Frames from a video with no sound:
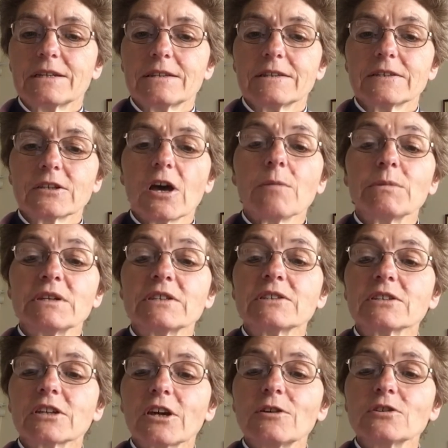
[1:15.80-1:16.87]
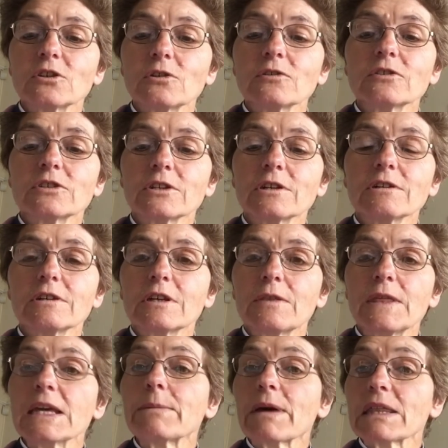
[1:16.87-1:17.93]
The psalmist goes on to
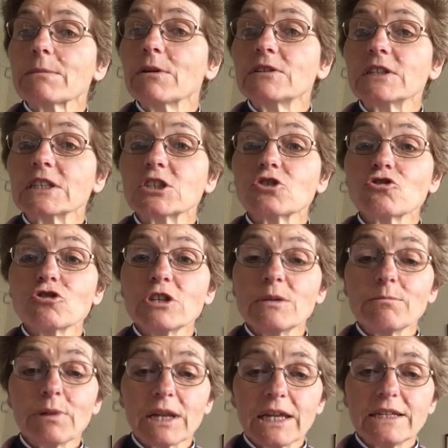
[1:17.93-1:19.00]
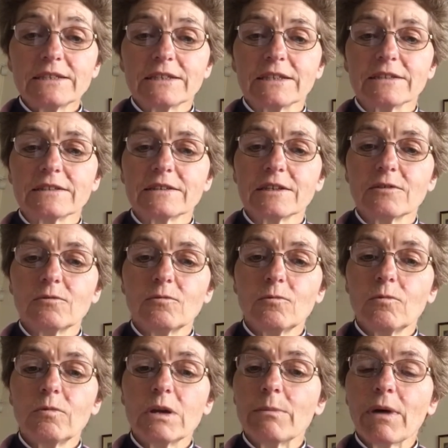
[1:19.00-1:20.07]
think about the most extreme places that
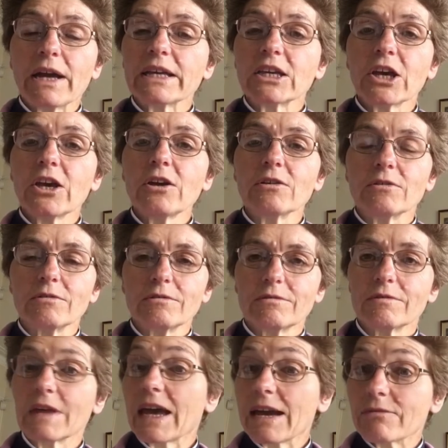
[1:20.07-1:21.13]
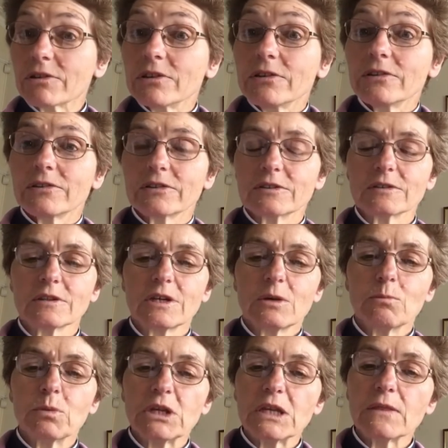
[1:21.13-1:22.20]
we might go: the heavens,
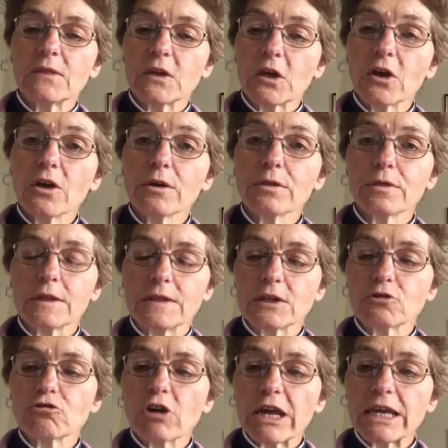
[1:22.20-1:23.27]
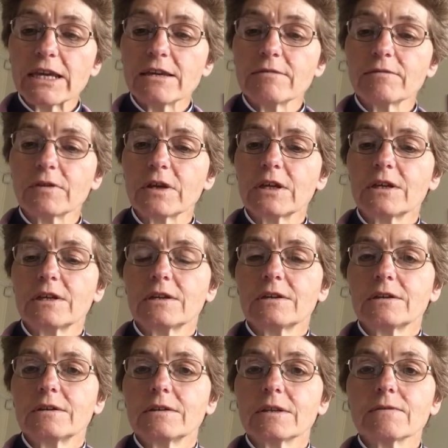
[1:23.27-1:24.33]
beneath the earth, in the grave,
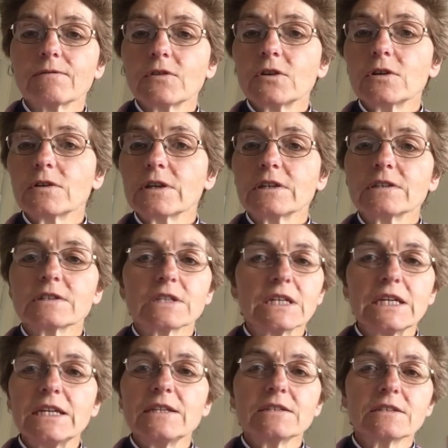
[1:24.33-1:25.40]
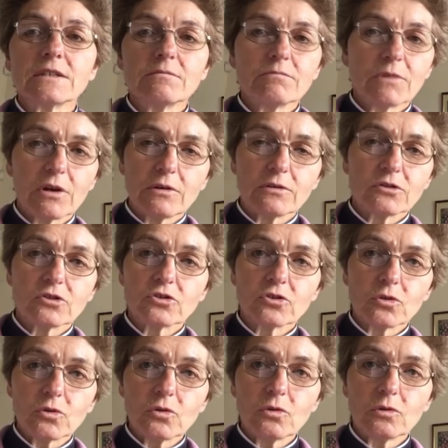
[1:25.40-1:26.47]
the furthest easternmost
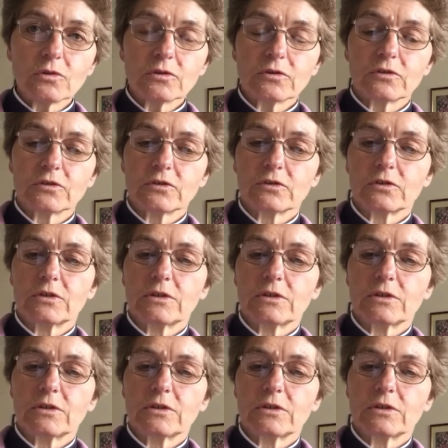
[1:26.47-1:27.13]
shores.